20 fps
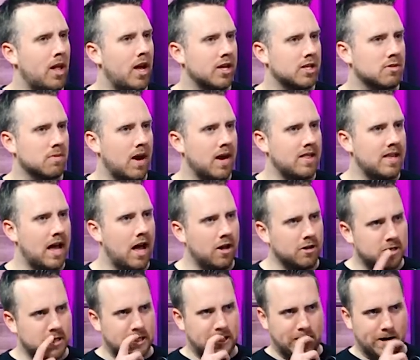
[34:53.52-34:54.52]
Plus, right? The
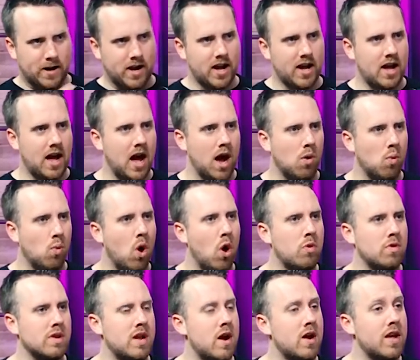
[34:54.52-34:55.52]
Al Jazeera right. uh,
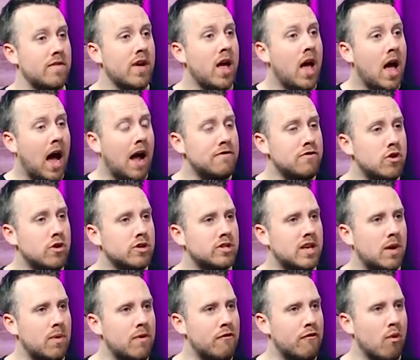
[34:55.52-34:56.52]
woke narrative. I've noticed
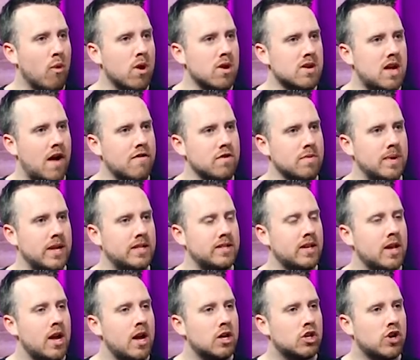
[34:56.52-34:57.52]
that when foreign
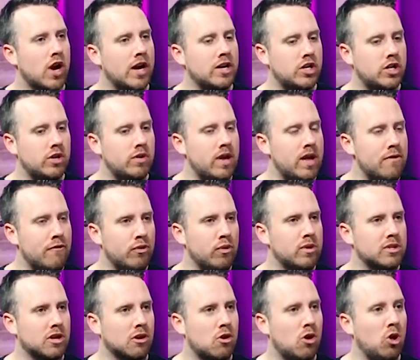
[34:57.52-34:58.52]
governments try to
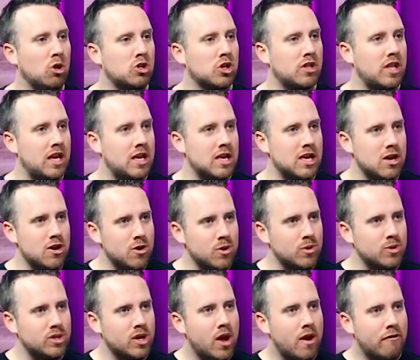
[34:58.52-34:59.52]
influence our culture, they
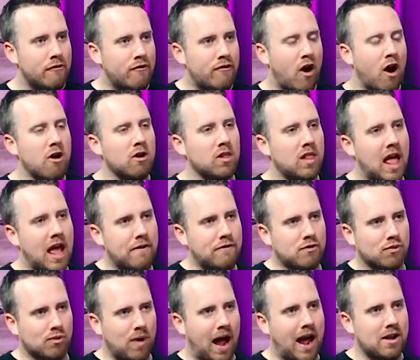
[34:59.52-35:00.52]
use far
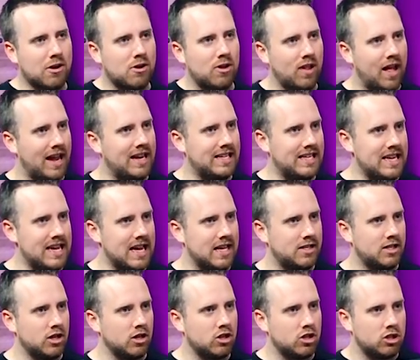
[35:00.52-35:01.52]
left radical
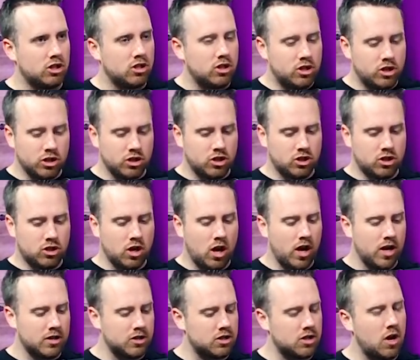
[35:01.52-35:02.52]
ideas to to
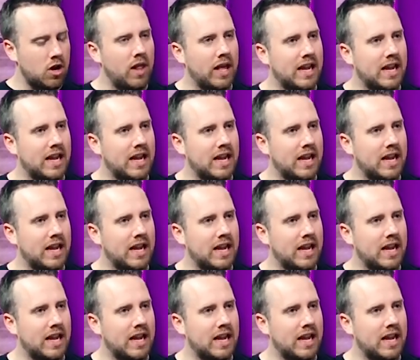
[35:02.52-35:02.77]
uh, sow